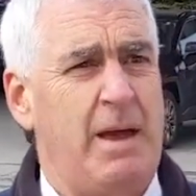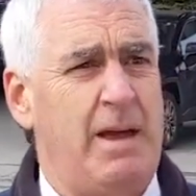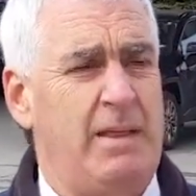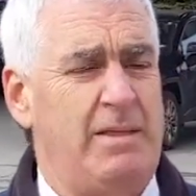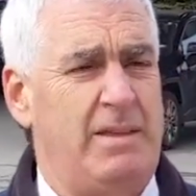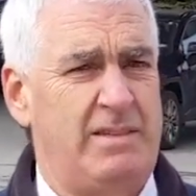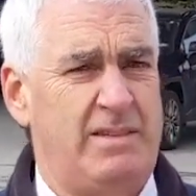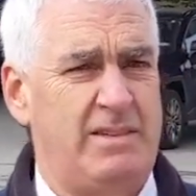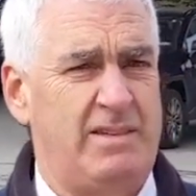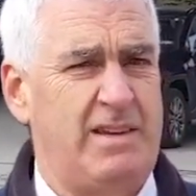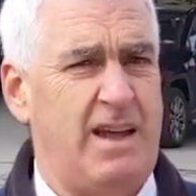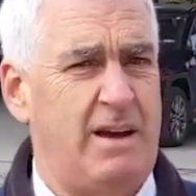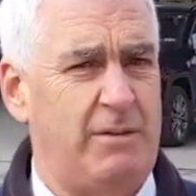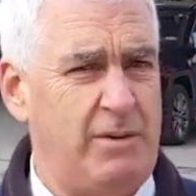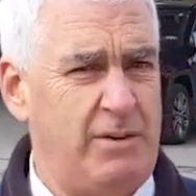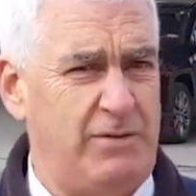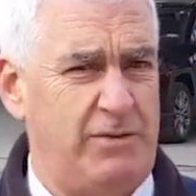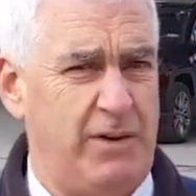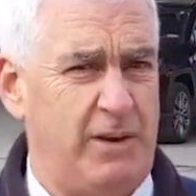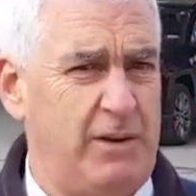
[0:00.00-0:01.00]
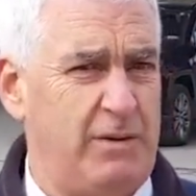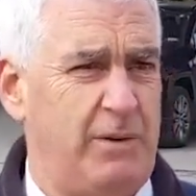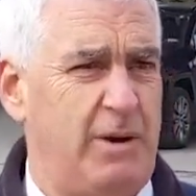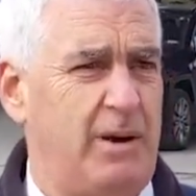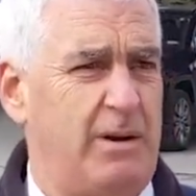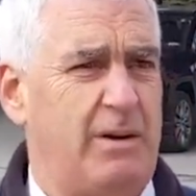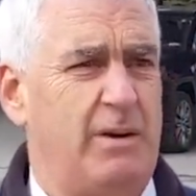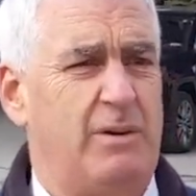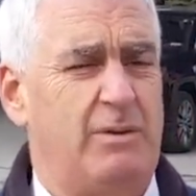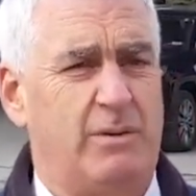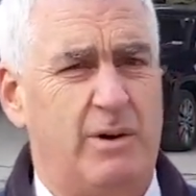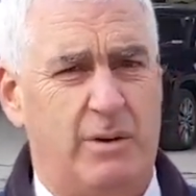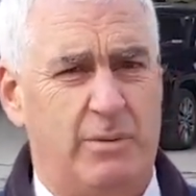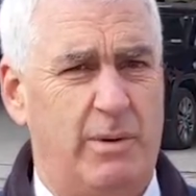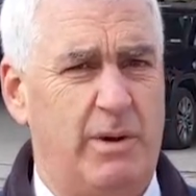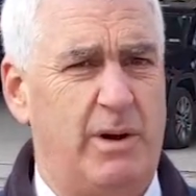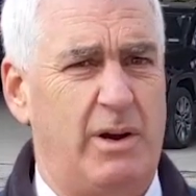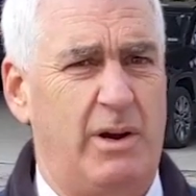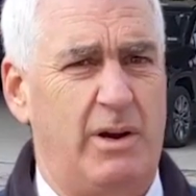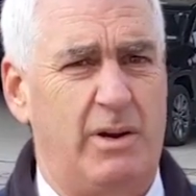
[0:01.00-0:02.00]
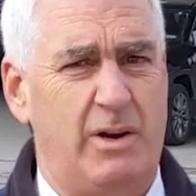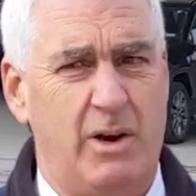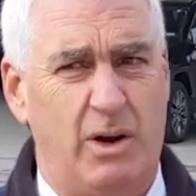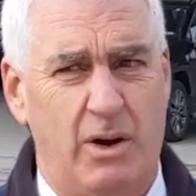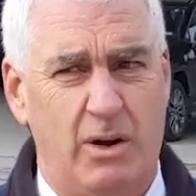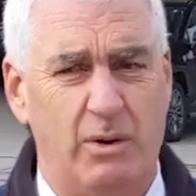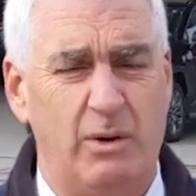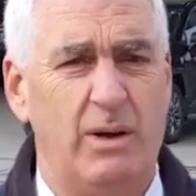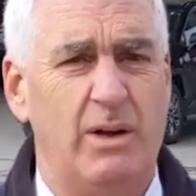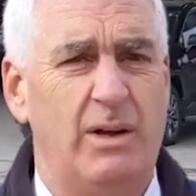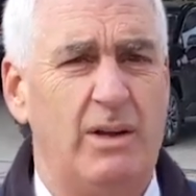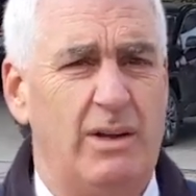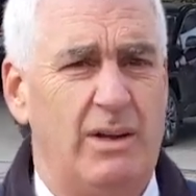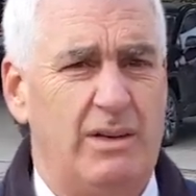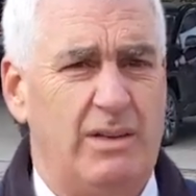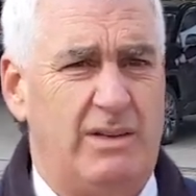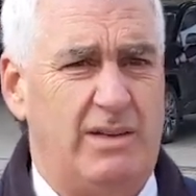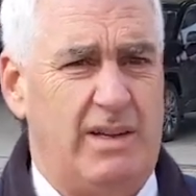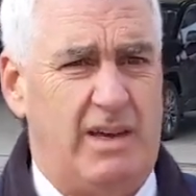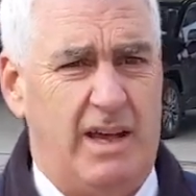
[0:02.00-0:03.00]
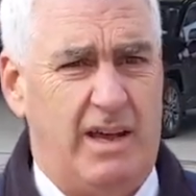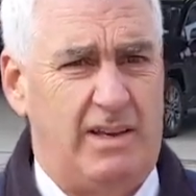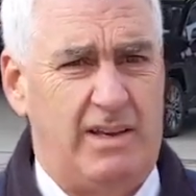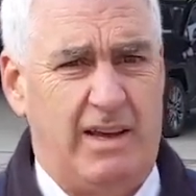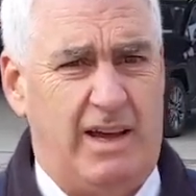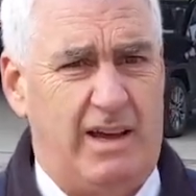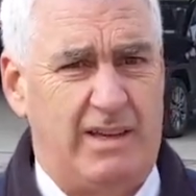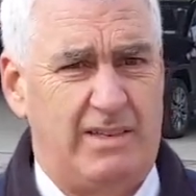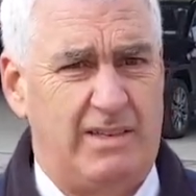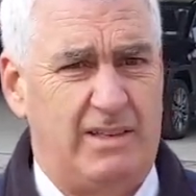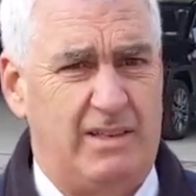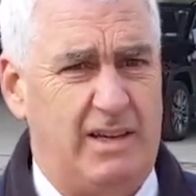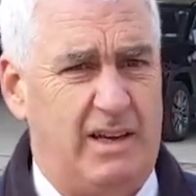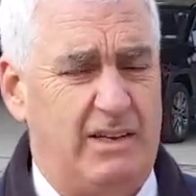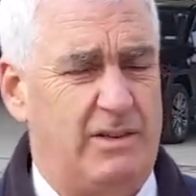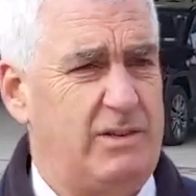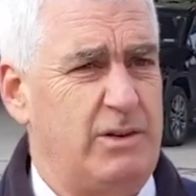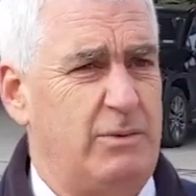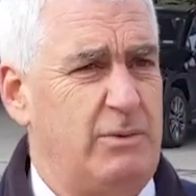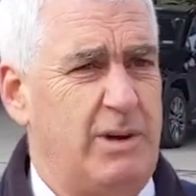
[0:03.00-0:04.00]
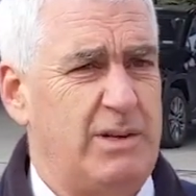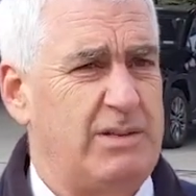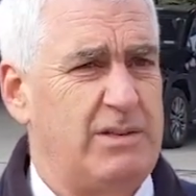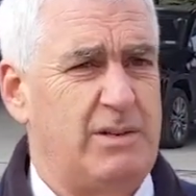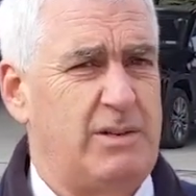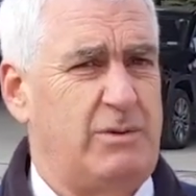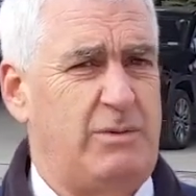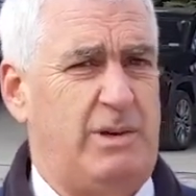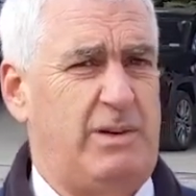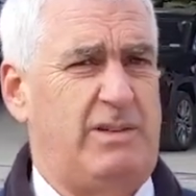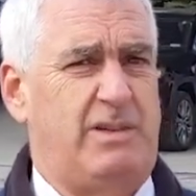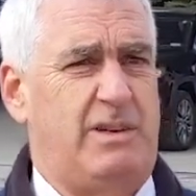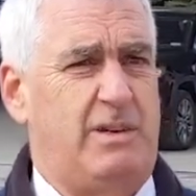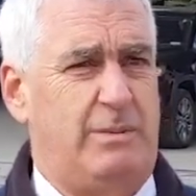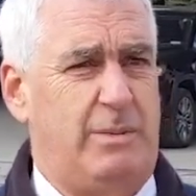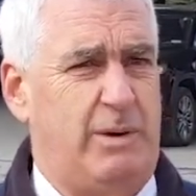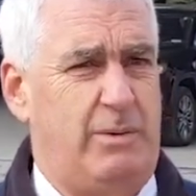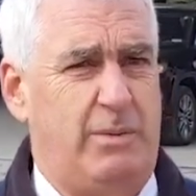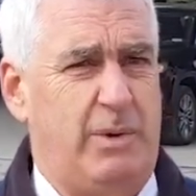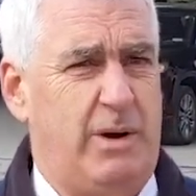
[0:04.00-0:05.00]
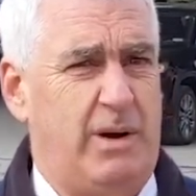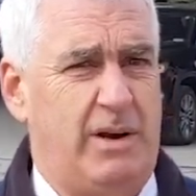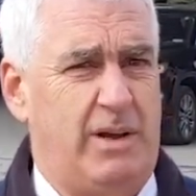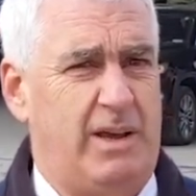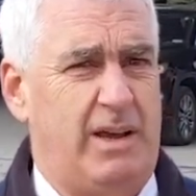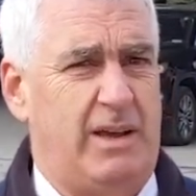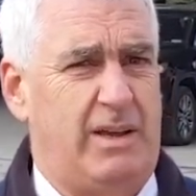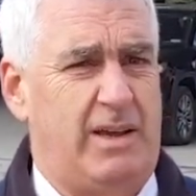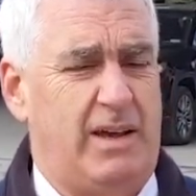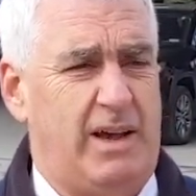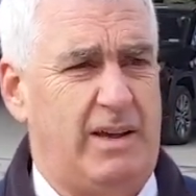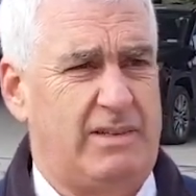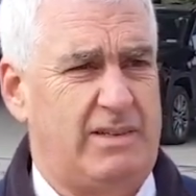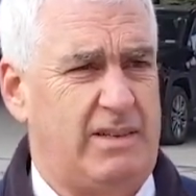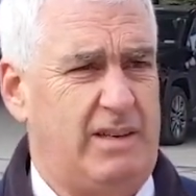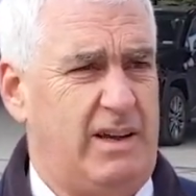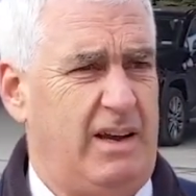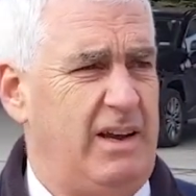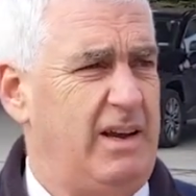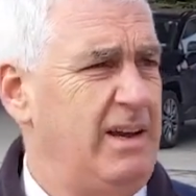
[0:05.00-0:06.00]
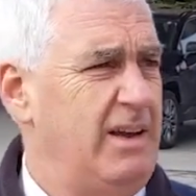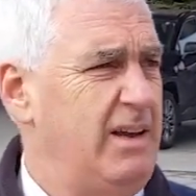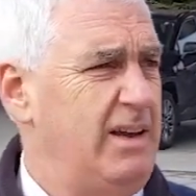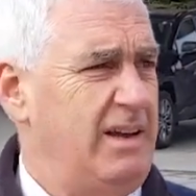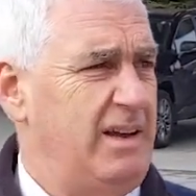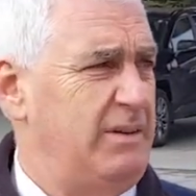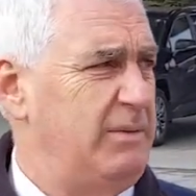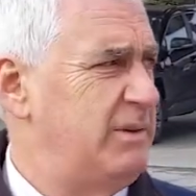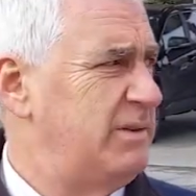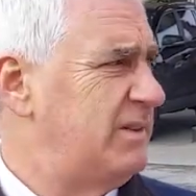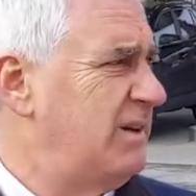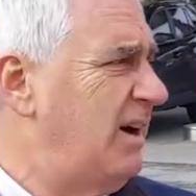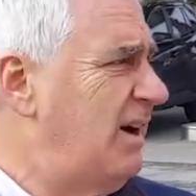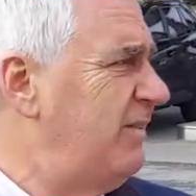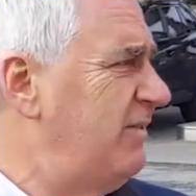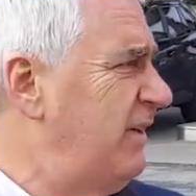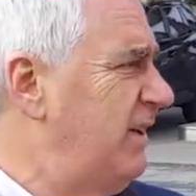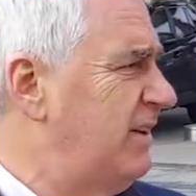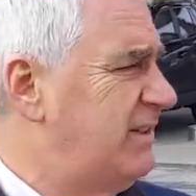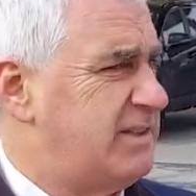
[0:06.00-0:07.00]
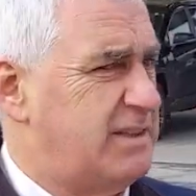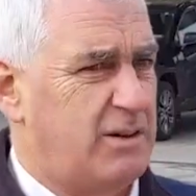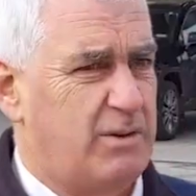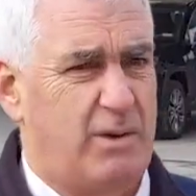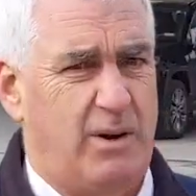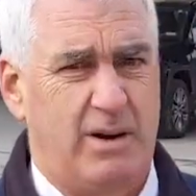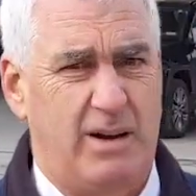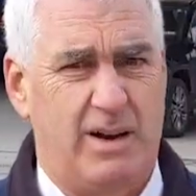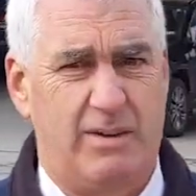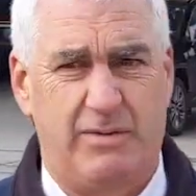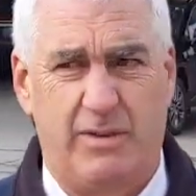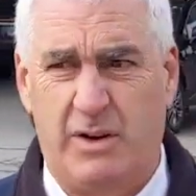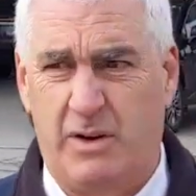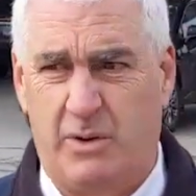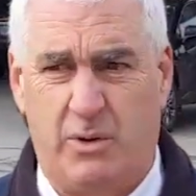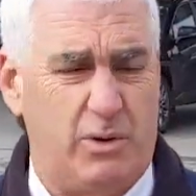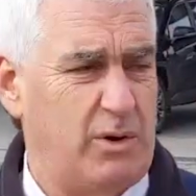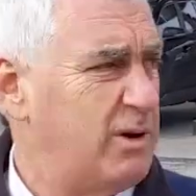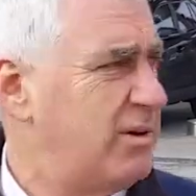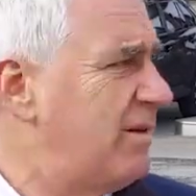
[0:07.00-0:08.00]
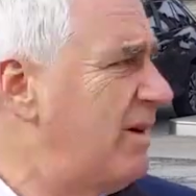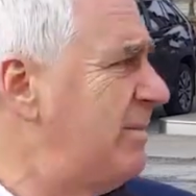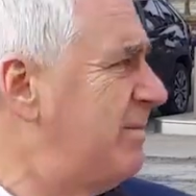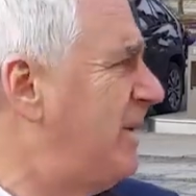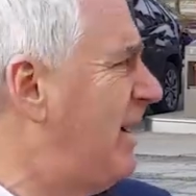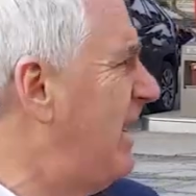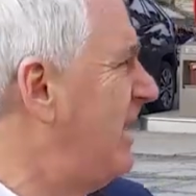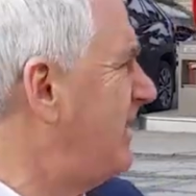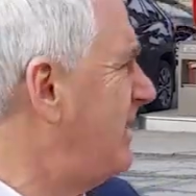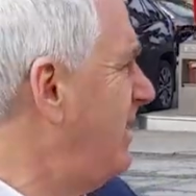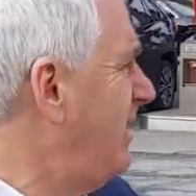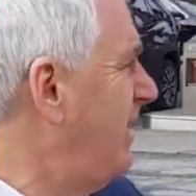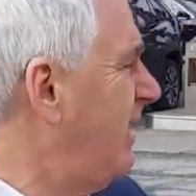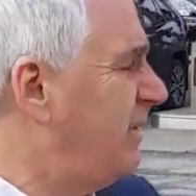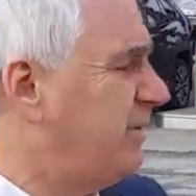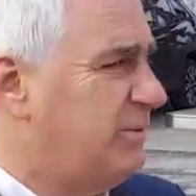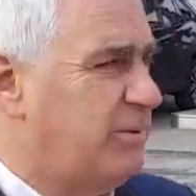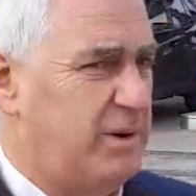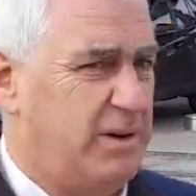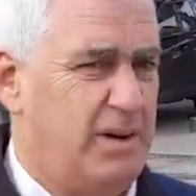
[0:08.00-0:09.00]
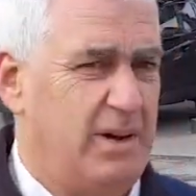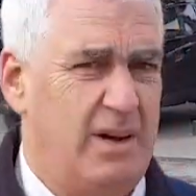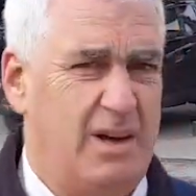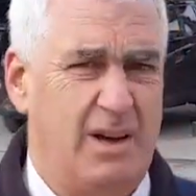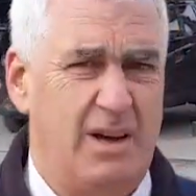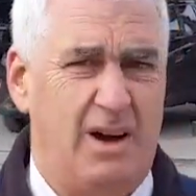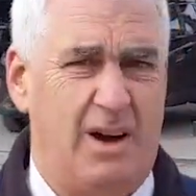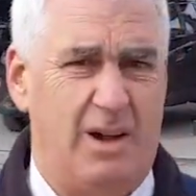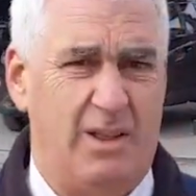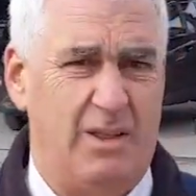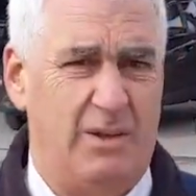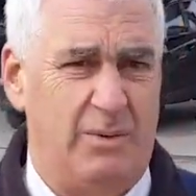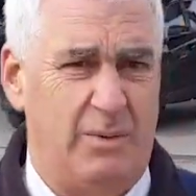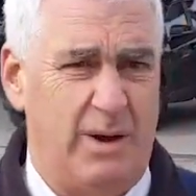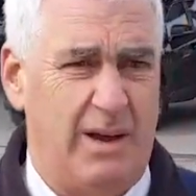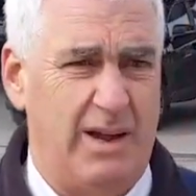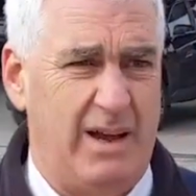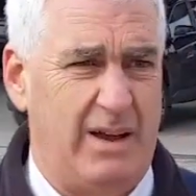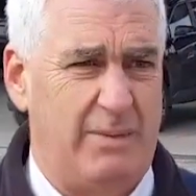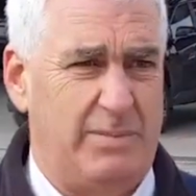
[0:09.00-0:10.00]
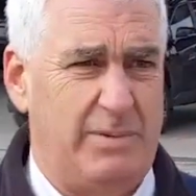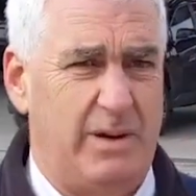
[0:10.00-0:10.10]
and this is how we figure out where we're going to go to get gasoline. So it wasn't a question about where to get gasoline. It was obvious. They're on every corner. I passed another one on the way up